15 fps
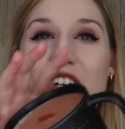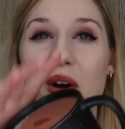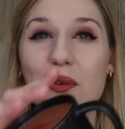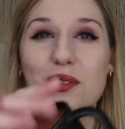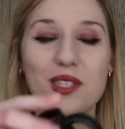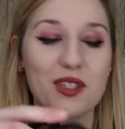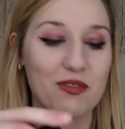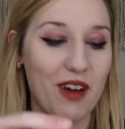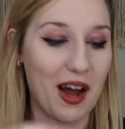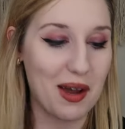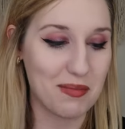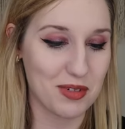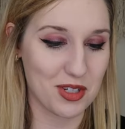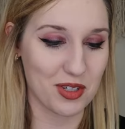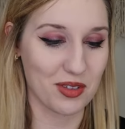cozy
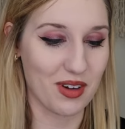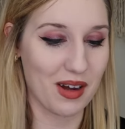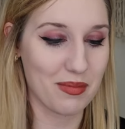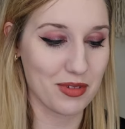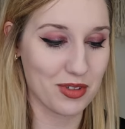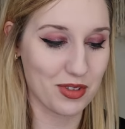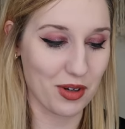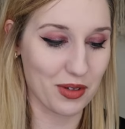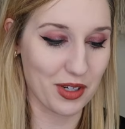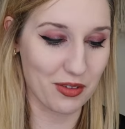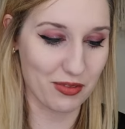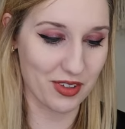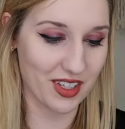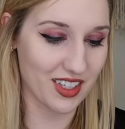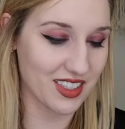vibe too. I'm so
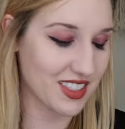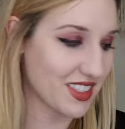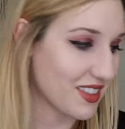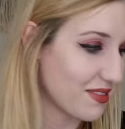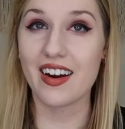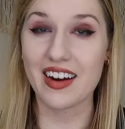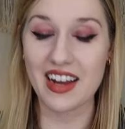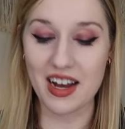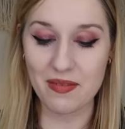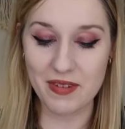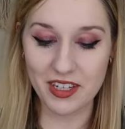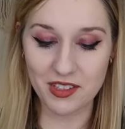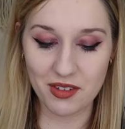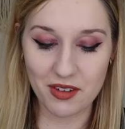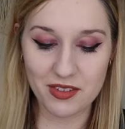here for this. All right, up
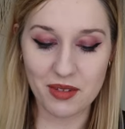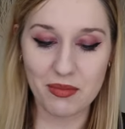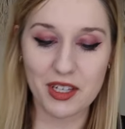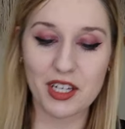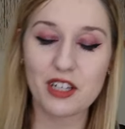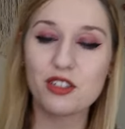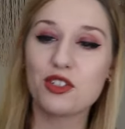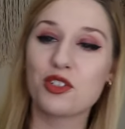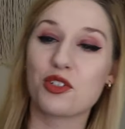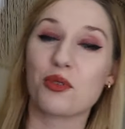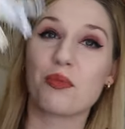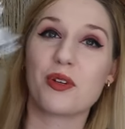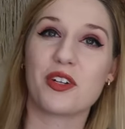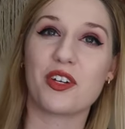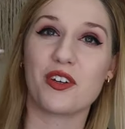next we have something
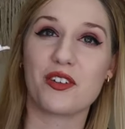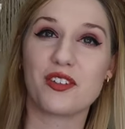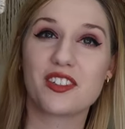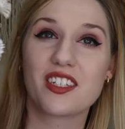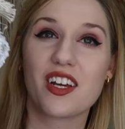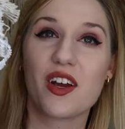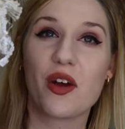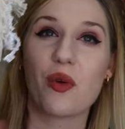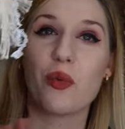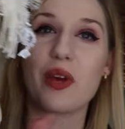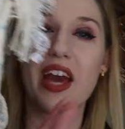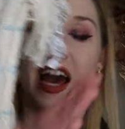super cute. We